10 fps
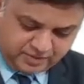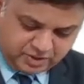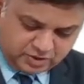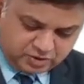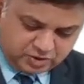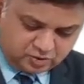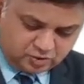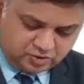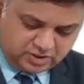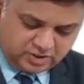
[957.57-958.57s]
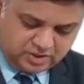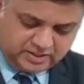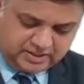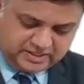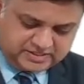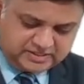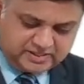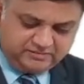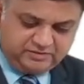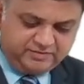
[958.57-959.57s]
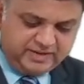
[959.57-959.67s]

So the total earning that say they will be